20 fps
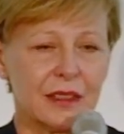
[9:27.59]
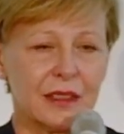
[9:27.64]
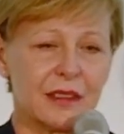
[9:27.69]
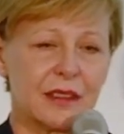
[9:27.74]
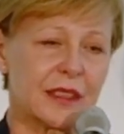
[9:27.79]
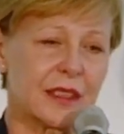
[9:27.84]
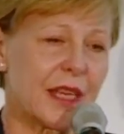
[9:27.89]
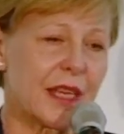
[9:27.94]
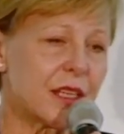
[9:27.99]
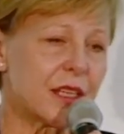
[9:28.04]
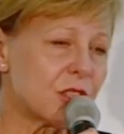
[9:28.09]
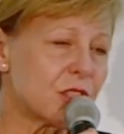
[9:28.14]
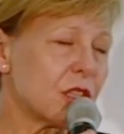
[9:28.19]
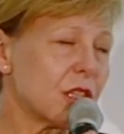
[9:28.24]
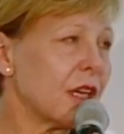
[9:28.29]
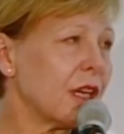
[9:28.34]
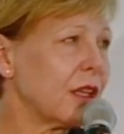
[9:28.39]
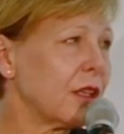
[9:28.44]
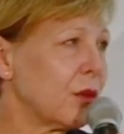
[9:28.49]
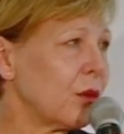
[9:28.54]

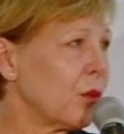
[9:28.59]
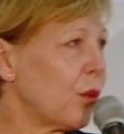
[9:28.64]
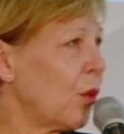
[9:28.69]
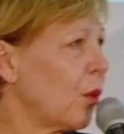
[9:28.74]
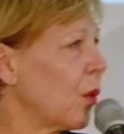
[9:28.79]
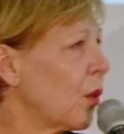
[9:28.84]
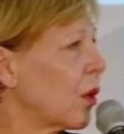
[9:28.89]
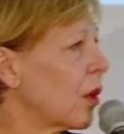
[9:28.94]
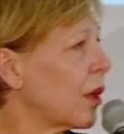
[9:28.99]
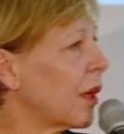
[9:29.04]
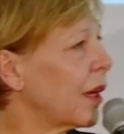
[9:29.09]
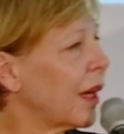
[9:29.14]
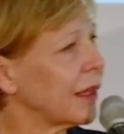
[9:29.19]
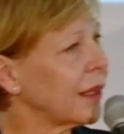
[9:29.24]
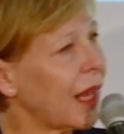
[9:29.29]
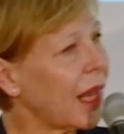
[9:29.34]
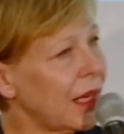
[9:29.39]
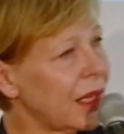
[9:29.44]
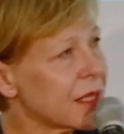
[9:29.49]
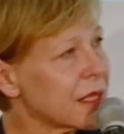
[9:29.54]
detection or
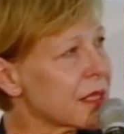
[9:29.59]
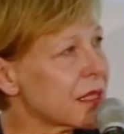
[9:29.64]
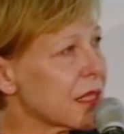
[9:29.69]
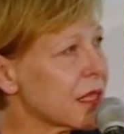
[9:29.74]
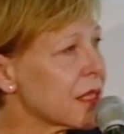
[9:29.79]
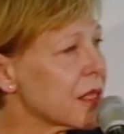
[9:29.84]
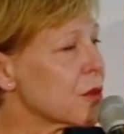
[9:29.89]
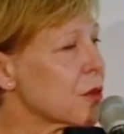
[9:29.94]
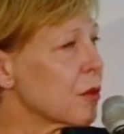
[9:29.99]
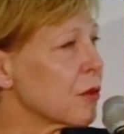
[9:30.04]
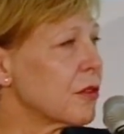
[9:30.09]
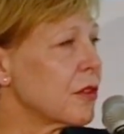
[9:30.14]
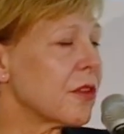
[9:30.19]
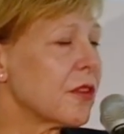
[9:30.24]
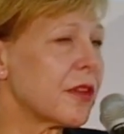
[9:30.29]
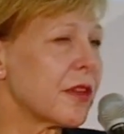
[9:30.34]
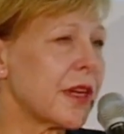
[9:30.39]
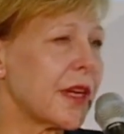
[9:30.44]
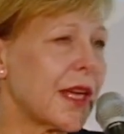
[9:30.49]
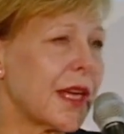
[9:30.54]
analysis of the
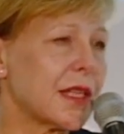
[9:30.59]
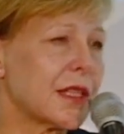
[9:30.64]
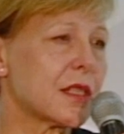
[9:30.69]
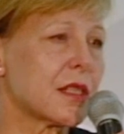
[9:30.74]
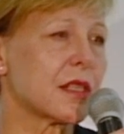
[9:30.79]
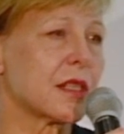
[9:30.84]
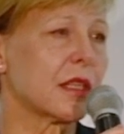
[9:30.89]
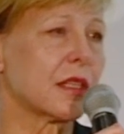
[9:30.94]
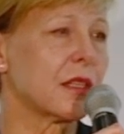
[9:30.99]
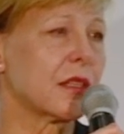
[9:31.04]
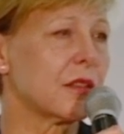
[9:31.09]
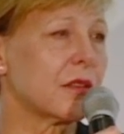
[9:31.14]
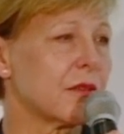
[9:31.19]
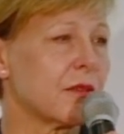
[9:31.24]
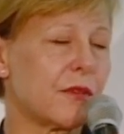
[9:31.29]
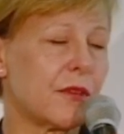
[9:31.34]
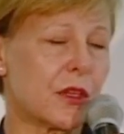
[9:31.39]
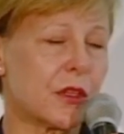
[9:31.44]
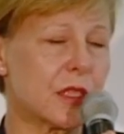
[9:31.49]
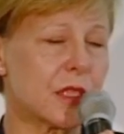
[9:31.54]
threats and
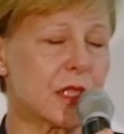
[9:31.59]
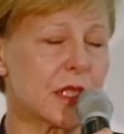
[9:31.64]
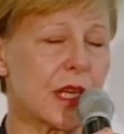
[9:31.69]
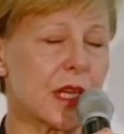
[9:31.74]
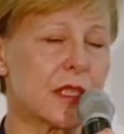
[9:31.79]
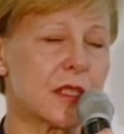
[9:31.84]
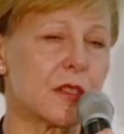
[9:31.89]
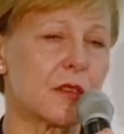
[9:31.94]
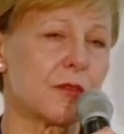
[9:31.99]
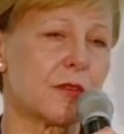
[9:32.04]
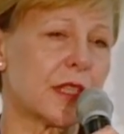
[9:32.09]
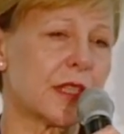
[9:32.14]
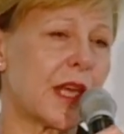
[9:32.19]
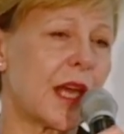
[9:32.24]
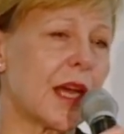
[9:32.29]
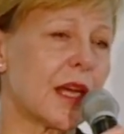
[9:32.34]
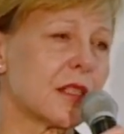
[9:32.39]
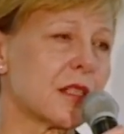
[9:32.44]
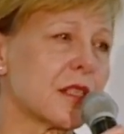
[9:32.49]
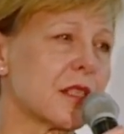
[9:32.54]
various kinds of
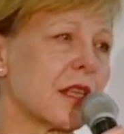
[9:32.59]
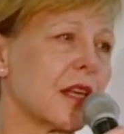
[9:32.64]
attacks,